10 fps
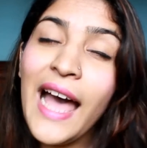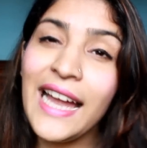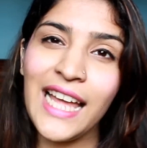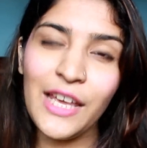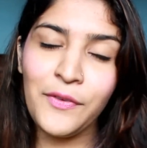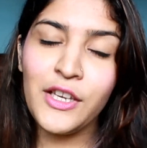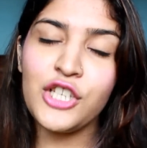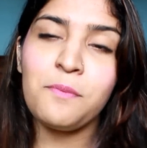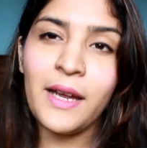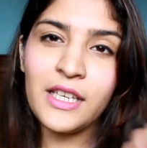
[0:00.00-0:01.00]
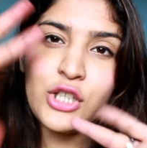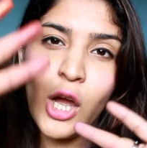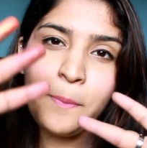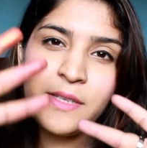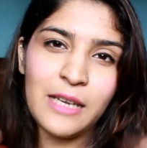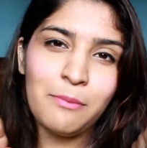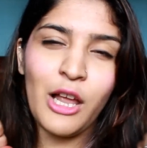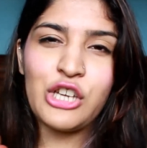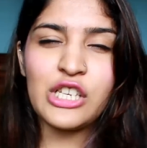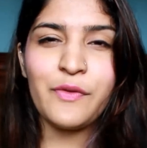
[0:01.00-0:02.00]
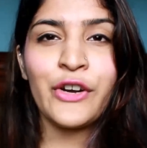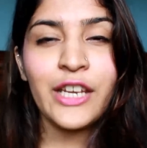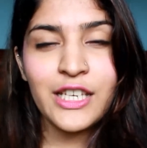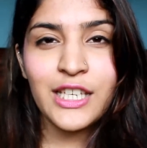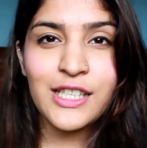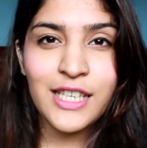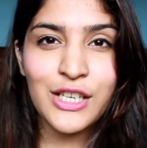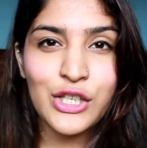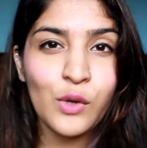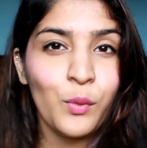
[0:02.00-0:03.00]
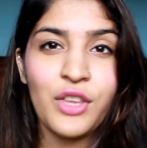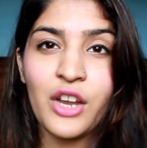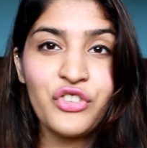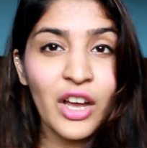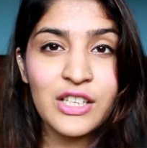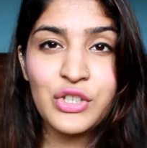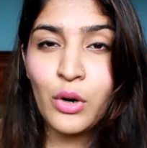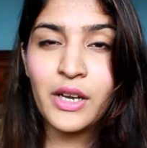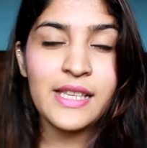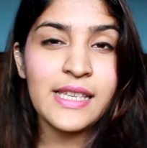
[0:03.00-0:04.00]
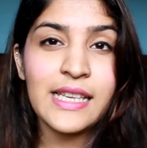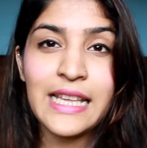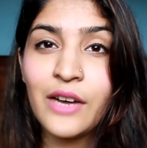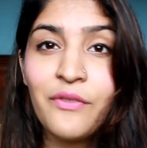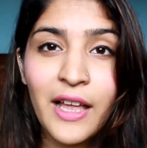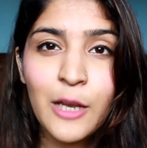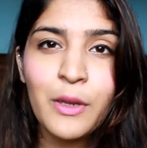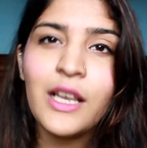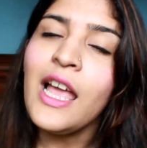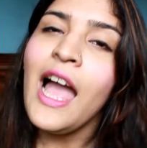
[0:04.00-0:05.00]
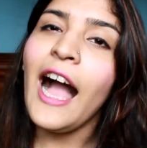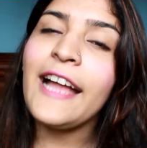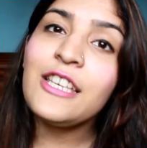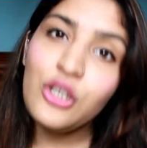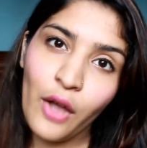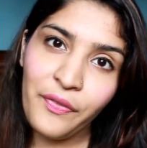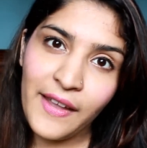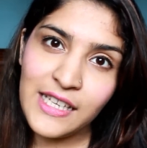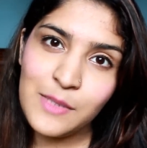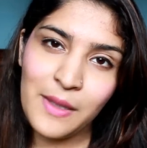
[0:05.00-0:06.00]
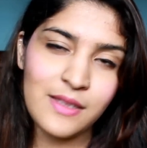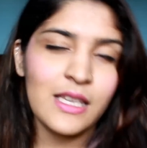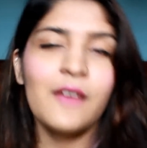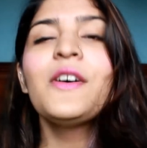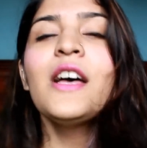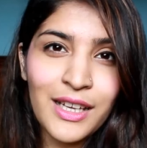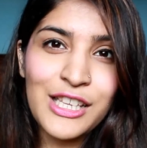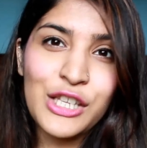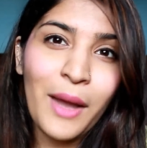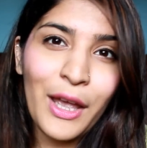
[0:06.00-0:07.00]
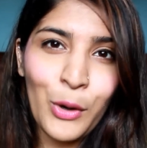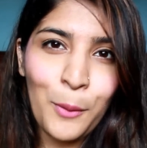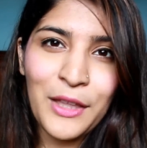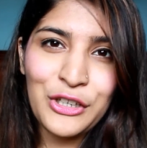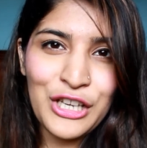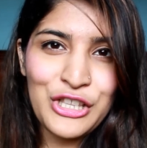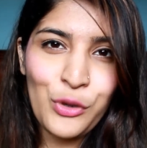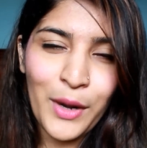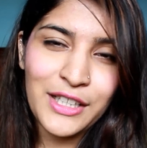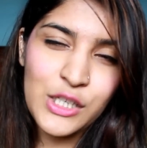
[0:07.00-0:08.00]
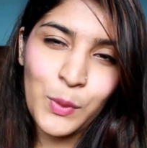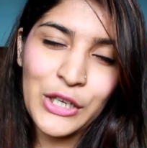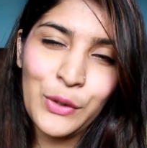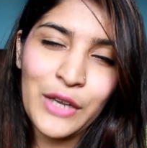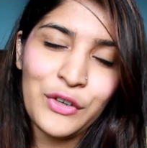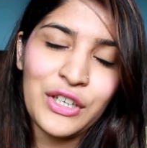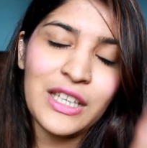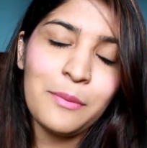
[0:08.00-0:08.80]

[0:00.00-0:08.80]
that, I finished my top 10 blushes for Indian skin tone, which are drugstore, easily available, and not that expensive. So I hope that you enjoyed this video. If you did,